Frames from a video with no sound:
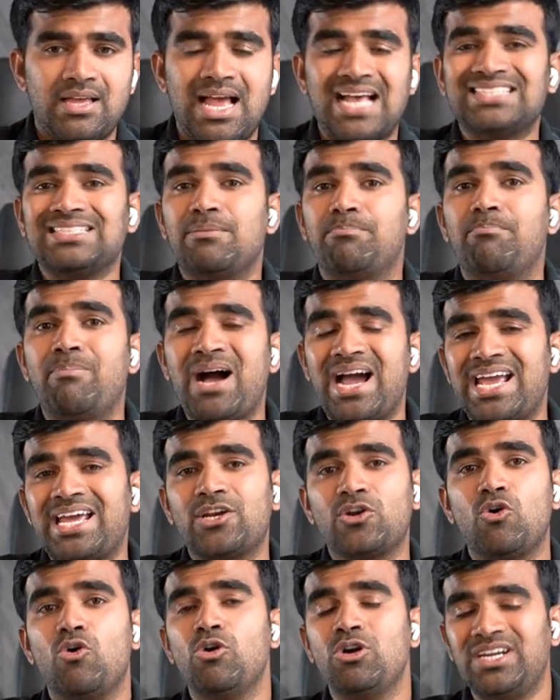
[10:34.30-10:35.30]
as a buy and
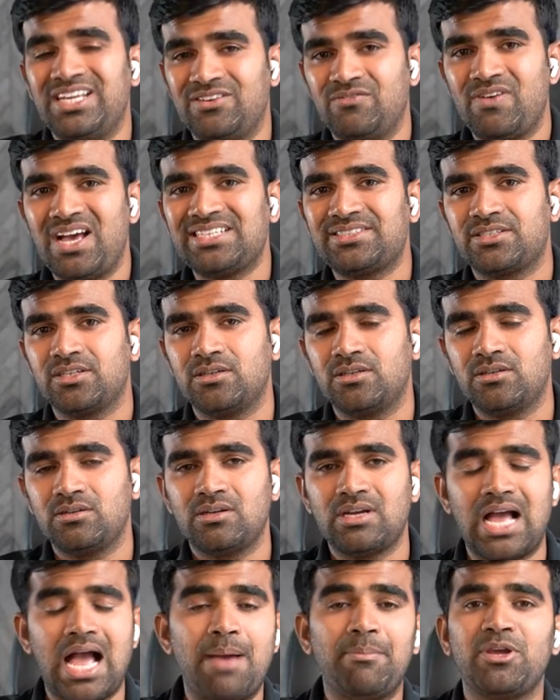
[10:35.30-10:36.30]
hold investor,
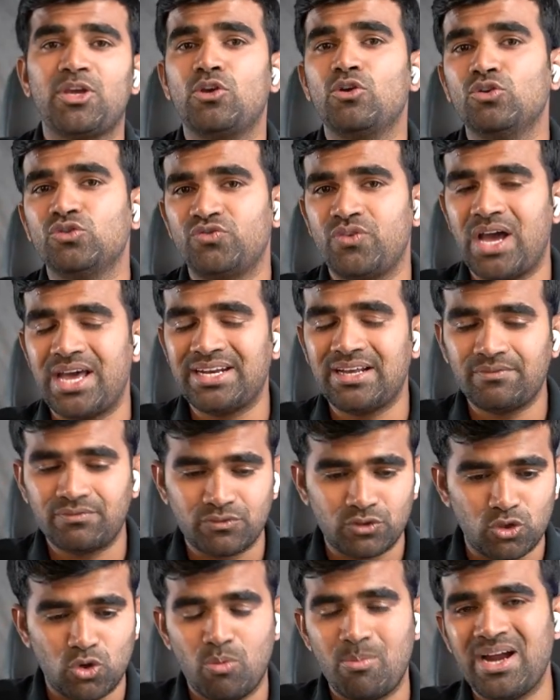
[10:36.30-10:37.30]
I'm a huge fan of,
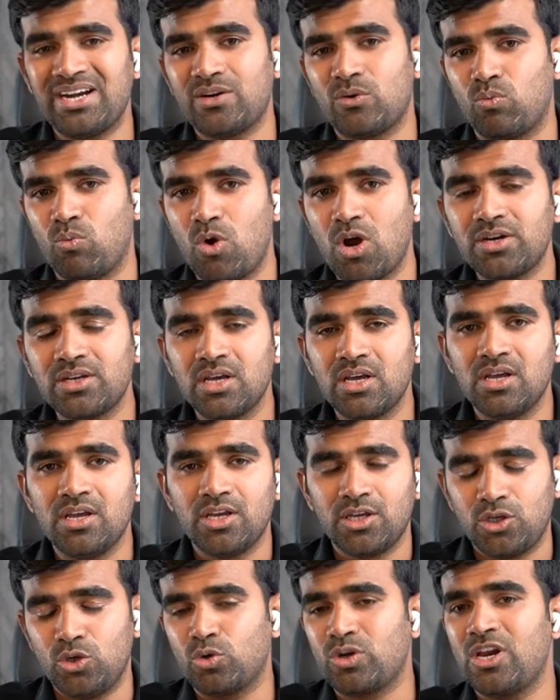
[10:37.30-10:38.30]
no matter what,
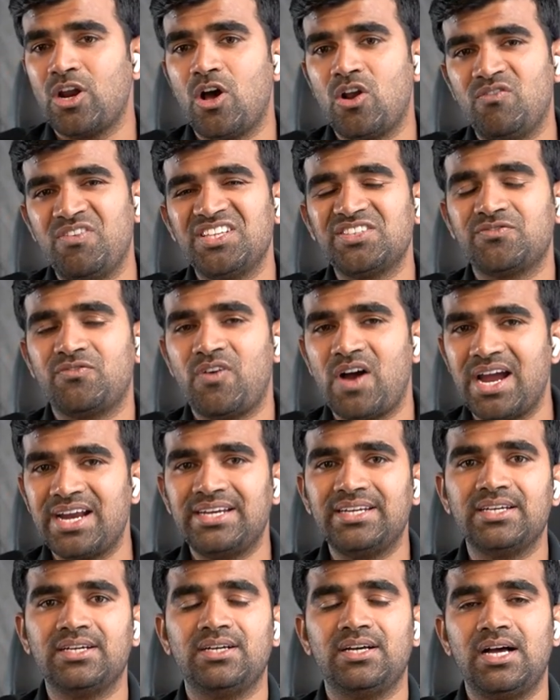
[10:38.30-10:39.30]
you can always
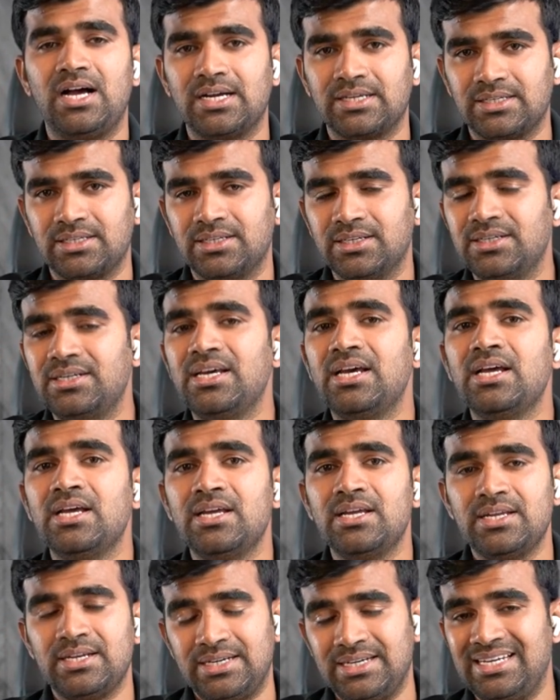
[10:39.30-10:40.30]
find a good,
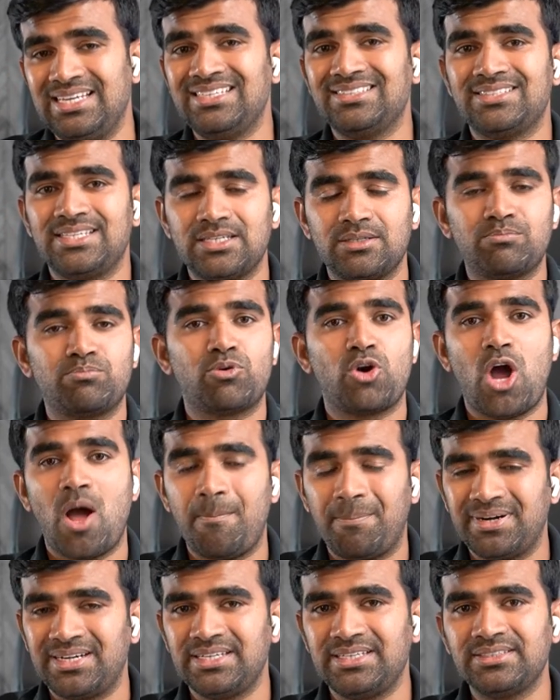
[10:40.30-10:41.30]
decent
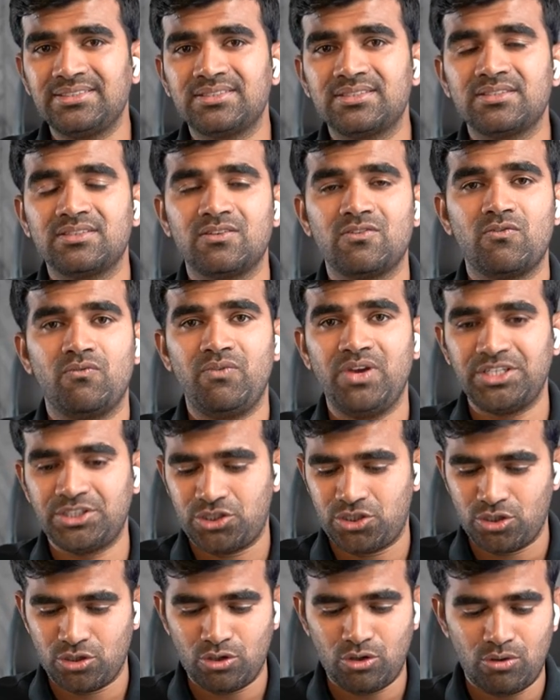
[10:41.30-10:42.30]
properties,
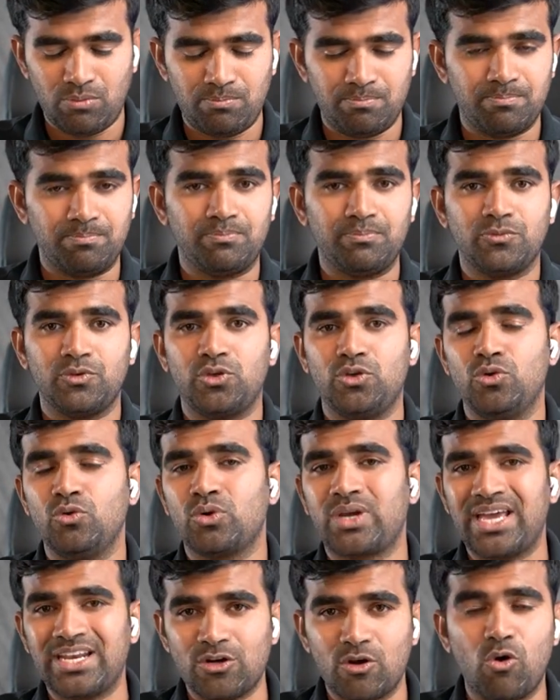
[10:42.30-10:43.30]
which, you know, you
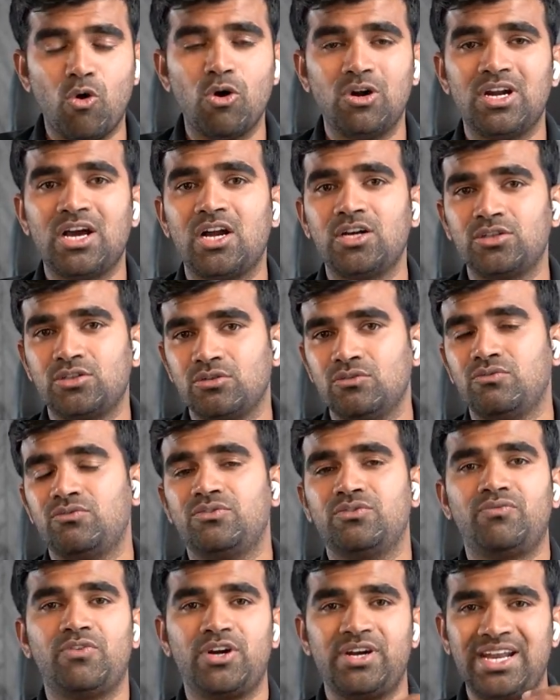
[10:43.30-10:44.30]
can hold on to
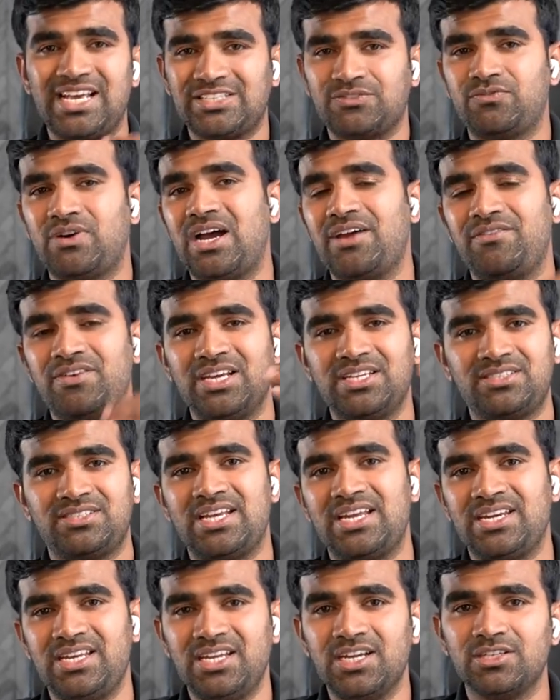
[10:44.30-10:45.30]
for next 5 years,
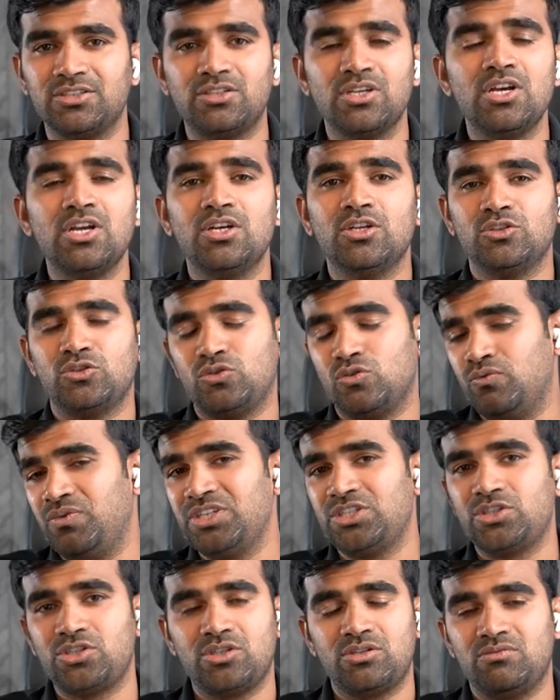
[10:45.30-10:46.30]
10 years. So
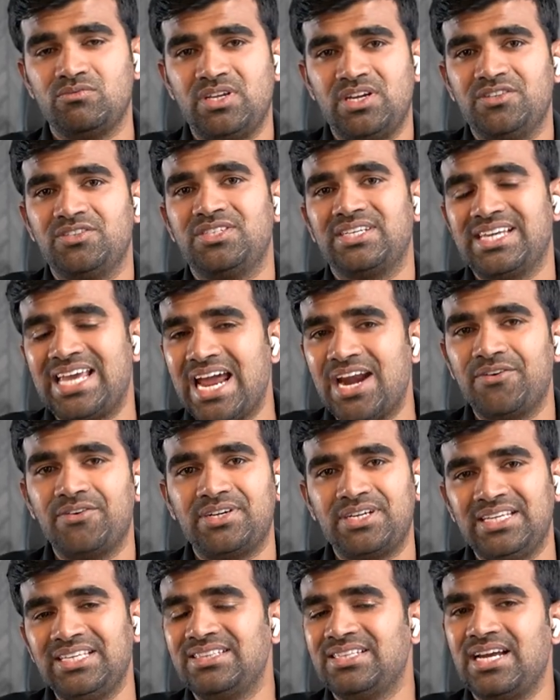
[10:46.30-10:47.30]
which there is a
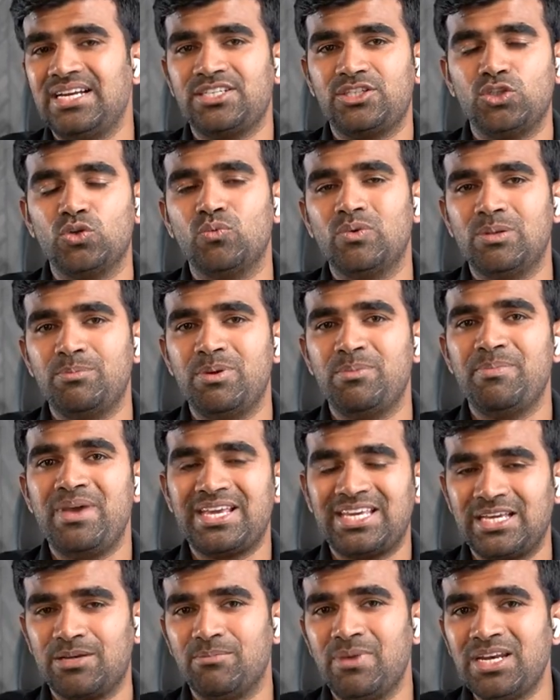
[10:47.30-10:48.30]
guarantee that you will be
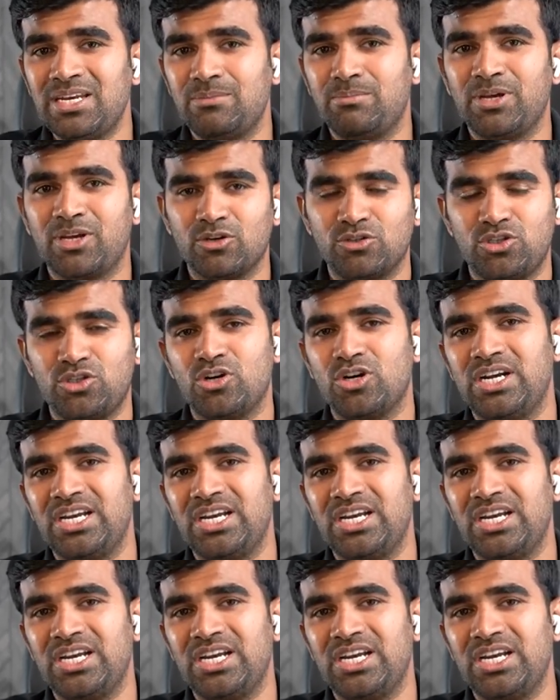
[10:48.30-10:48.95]
making money, because you're